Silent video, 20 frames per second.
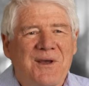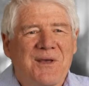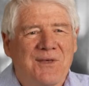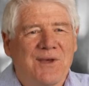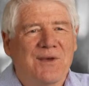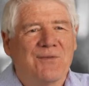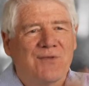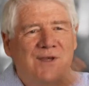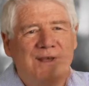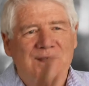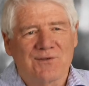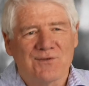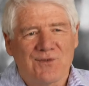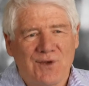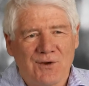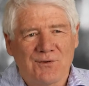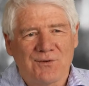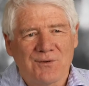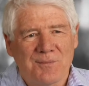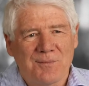Think
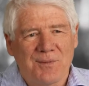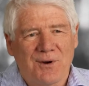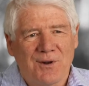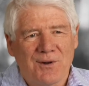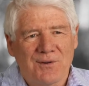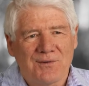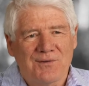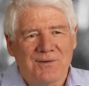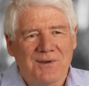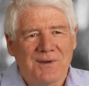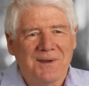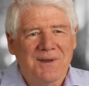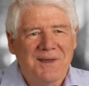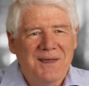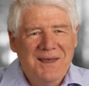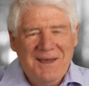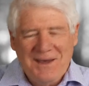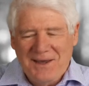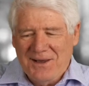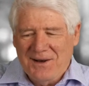social policy
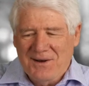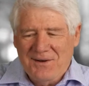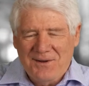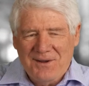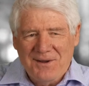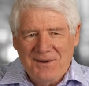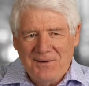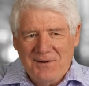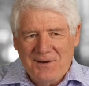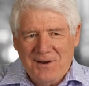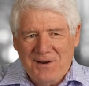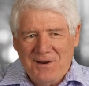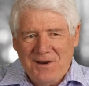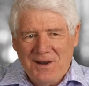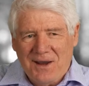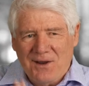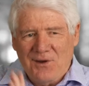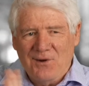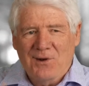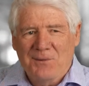and
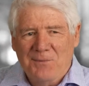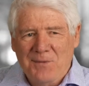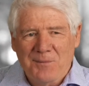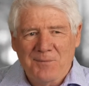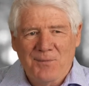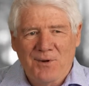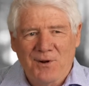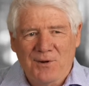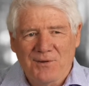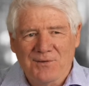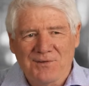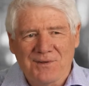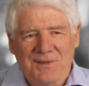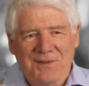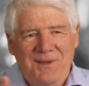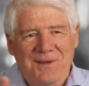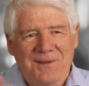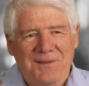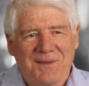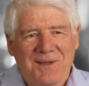economic policy,
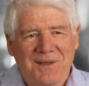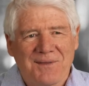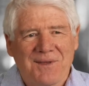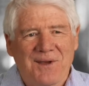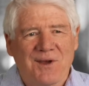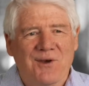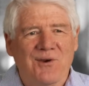that